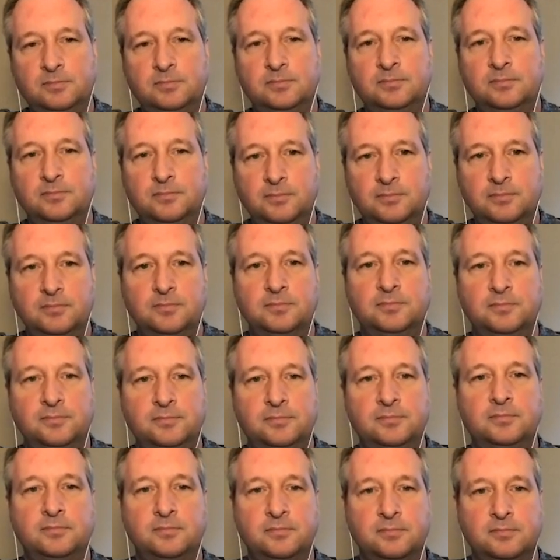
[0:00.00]

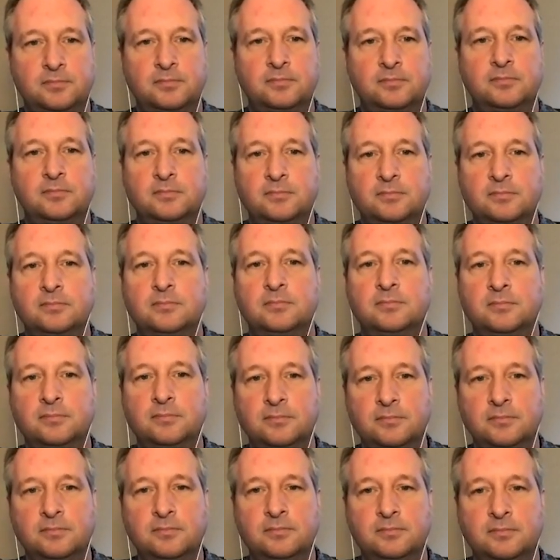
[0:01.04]

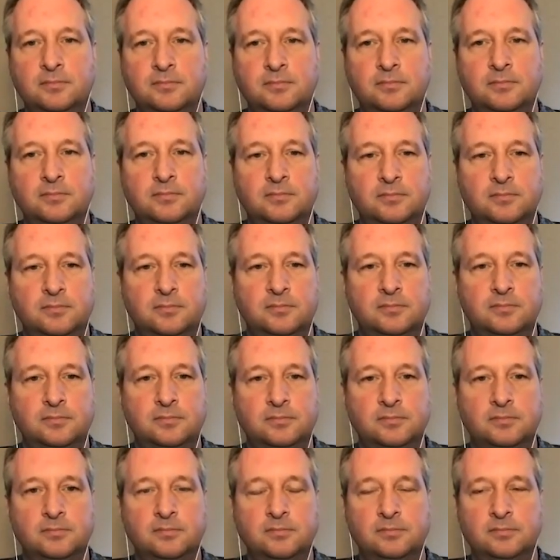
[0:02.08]

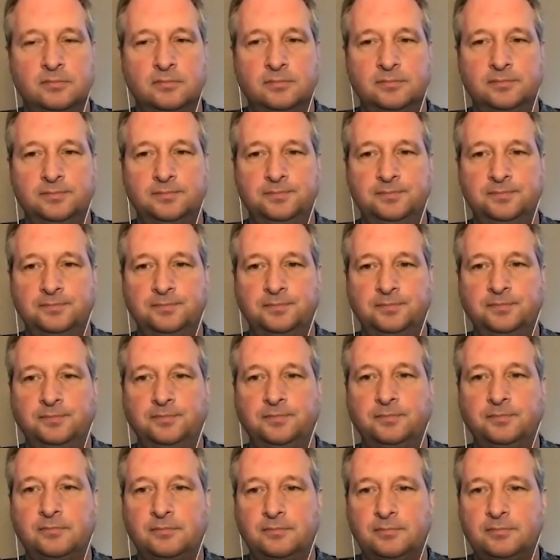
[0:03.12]

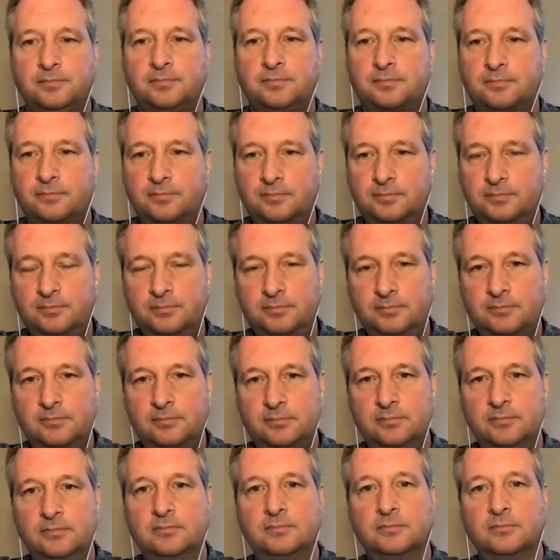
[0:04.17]

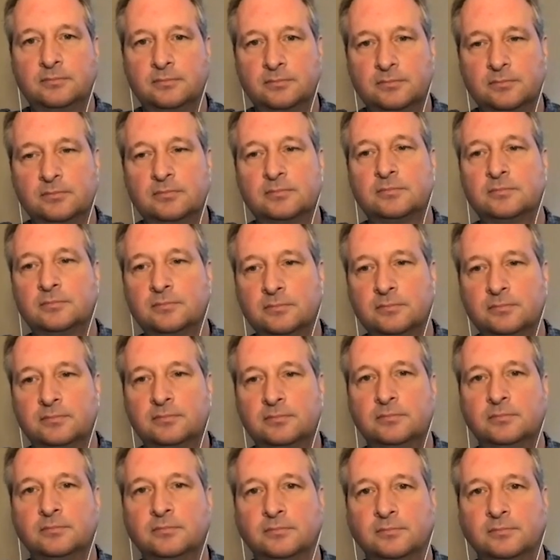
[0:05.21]
The person shown says nothing.